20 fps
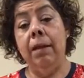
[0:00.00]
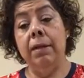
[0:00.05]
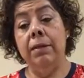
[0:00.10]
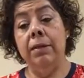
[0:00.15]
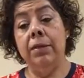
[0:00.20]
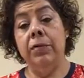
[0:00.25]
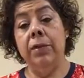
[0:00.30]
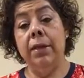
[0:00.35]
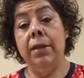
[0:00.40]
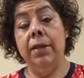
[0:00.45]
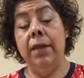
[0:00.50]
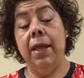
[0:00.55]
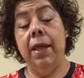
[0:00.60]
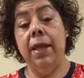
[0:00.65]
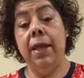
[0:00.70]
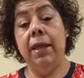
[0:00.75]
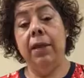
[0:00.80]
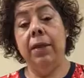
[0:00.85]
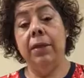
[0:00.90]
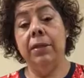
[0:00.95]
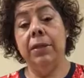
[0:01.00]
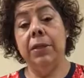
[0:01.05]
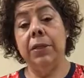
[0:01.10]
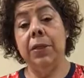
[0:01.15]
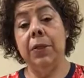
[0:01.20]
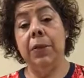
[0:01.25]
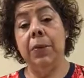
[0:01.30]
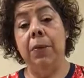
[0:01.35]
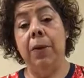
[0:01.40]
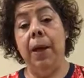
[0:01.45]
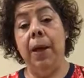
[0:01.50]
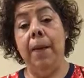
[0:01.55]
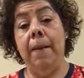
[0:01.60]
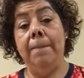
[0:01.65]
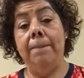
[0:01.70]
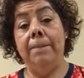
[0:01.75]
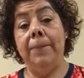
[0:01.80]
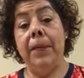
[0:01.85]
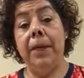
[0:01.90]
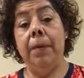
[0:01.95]
so that they can also
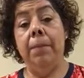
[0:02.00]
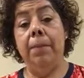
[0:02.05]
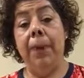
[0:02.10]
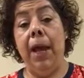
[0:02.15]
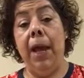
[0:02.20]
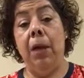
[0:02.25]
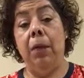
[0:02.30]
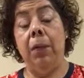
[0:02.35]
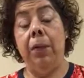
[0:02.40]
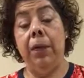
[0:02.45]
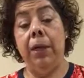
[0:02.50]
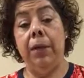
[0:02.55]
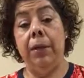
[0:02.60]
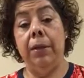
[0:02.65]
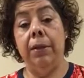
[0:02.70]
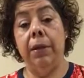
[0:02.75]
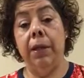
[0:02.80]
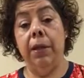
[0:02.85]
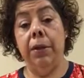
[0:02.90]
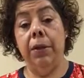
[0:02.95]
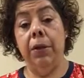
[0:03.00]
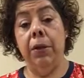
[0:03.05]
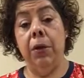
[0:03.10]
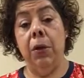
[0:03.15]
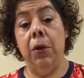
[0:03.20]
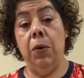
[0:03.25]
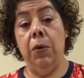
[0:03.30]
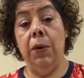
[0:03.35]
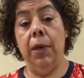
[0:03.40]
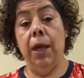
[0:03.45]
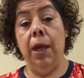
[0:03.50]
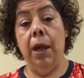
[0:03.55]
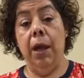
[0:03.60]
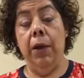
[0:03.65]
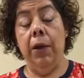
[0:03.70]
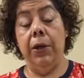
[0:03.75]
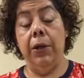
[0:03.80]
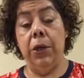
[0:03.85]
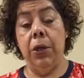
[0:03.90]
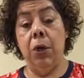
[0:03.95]
be empowered in their own care
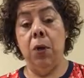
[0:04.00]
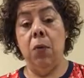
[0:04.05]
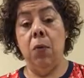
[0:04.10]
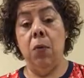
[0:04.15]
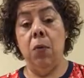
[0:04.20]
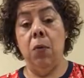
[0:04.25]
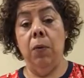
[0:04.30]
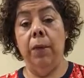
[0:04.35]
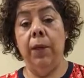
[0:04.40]
and know